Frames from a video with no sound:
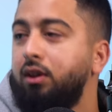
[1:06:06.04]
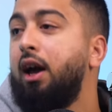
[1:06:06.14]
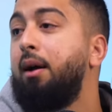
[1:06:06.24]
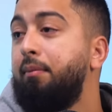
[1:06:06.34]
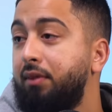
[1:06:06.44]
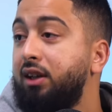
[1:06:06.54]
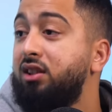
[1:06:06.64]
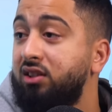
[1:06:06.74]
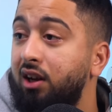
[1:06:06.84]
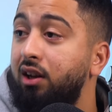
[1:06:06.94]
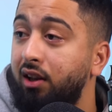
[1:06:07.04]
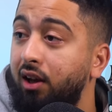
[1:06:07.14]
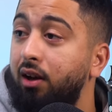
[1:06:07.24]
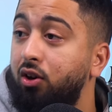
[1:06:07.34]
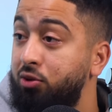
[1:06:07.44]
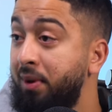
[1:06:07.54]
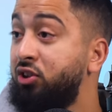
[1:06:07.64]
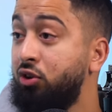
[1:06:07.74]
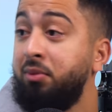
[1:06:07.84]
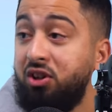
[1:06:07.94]
Yeah, that's exactly yeah. Because
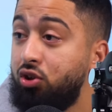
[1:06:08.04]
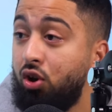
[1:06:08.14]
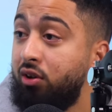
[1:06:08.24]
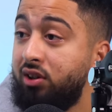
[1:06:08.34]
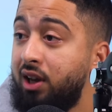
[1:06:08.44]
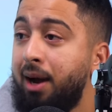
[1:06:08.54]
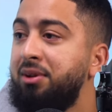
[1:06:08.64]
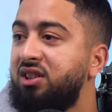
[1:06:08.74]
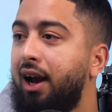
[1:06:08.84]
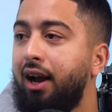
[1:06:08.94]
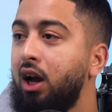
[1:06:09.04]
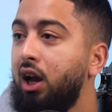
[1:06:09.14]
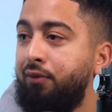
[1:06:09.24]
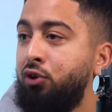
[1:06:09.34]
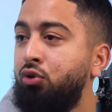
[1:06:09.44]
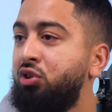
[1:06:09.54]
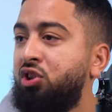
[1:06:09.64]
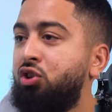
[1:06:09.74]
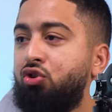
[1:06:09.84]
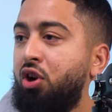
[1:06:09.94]
mainstream media is a lot of the time it's like if you do
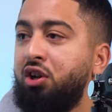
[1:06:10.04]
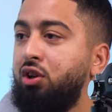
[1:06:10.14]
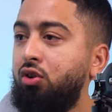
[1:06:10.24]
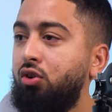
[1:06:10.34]
resistance training,